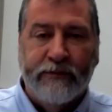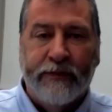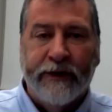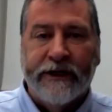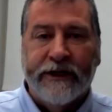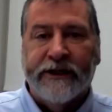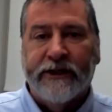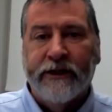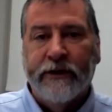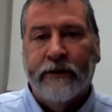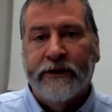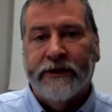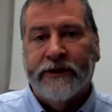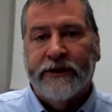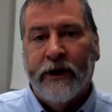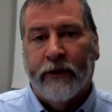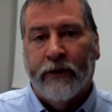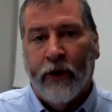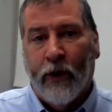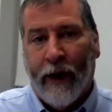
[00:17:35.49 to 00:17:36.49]
but students
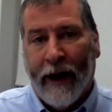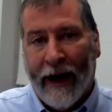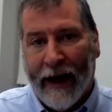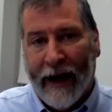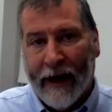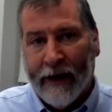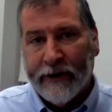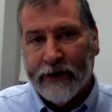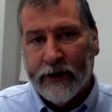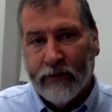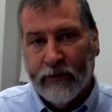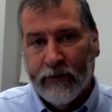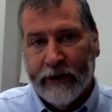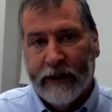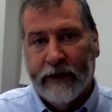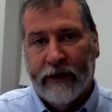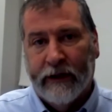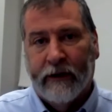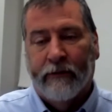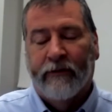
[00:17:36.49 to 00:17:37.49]
don't know how to
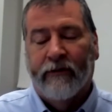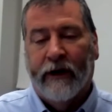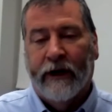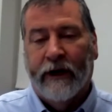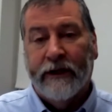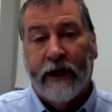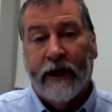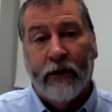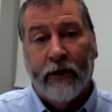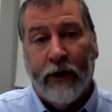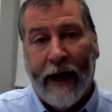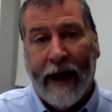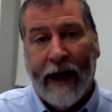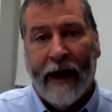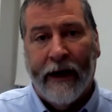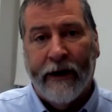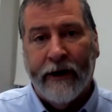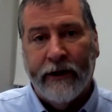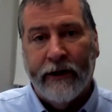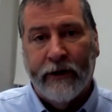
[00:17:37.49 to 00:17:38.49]
read them, right? They don't know
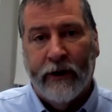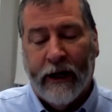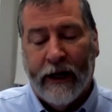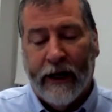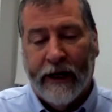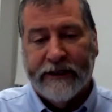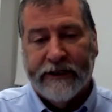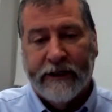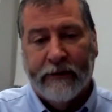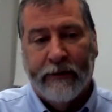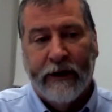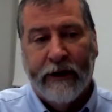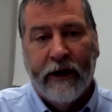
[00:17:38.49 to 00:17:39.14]
how to utilize them.